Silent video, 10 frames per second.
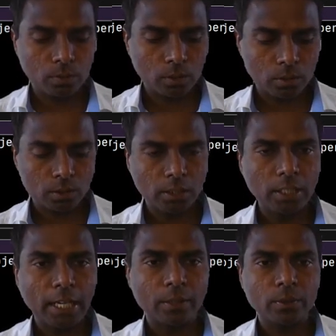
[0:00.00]
C
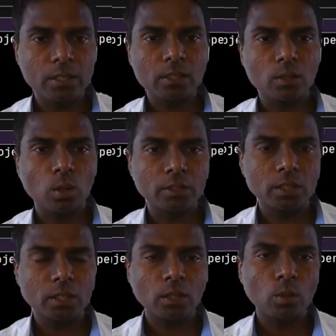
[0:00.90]
language,
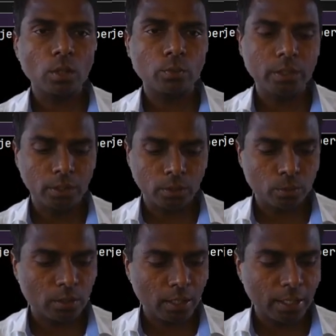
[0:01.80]
logical not we
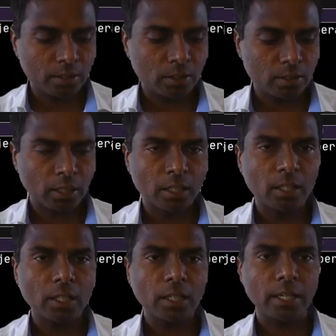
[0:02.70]
used as a
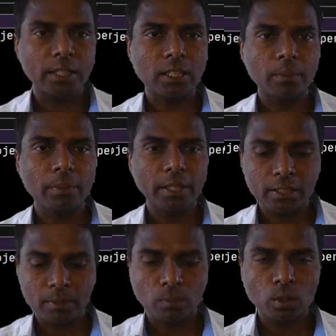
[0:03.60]
single exclamatory
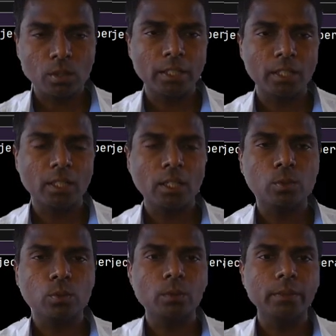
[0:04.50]
symbol. Here
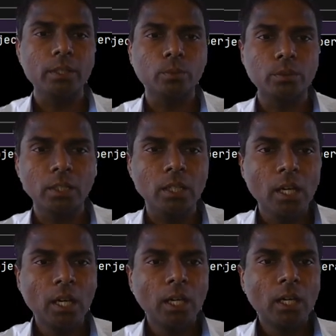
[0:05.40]
also we'll be using
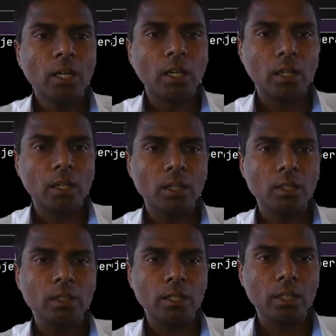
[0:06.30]

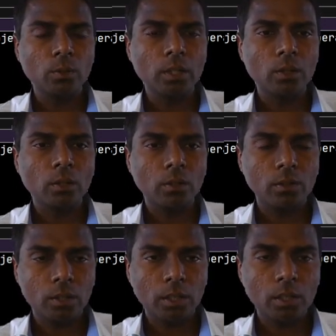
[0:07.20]
here
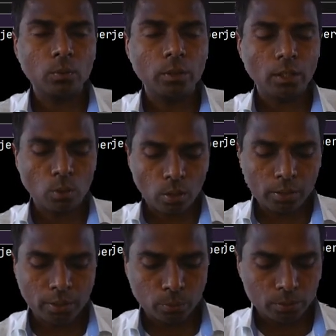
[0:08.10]
we are
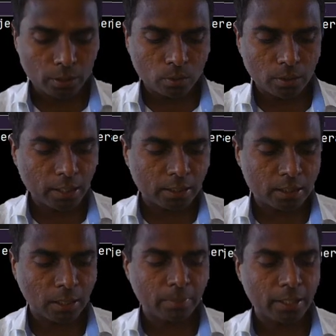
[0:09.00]
not using, okay,
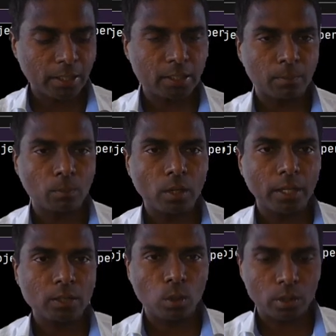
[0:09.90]
exclamatory symbol
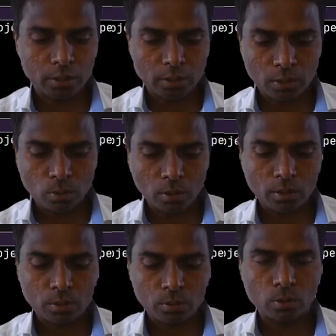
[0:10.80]
as logical
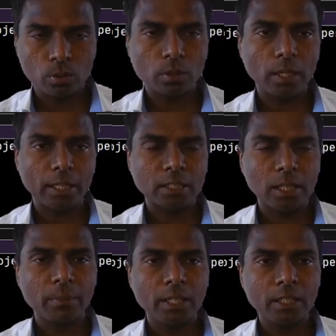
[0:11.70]
not. So
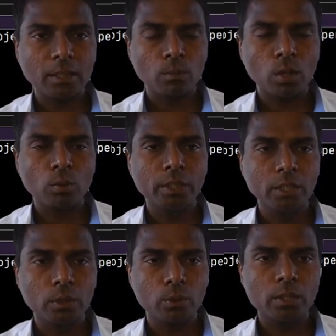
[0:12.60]
exclamatory symbol we
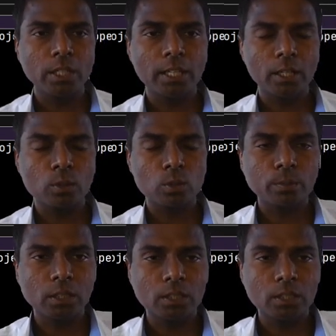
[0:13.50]
used in case of C++